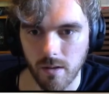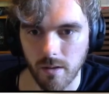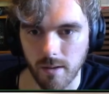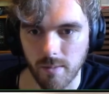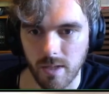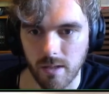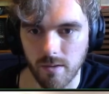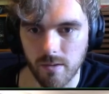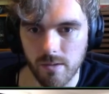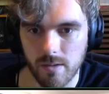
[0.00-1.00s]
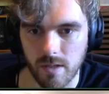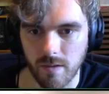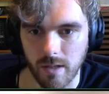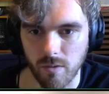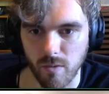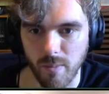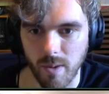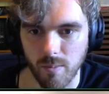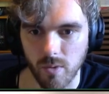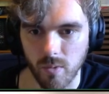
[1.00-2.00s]
let me see if I can
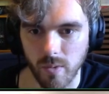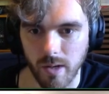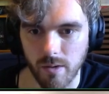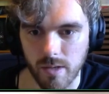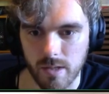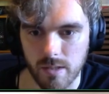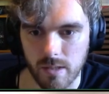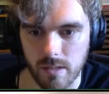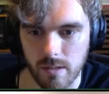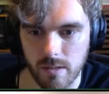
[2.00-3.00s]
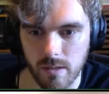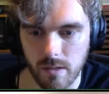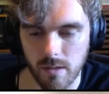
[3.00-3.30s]
remember where this is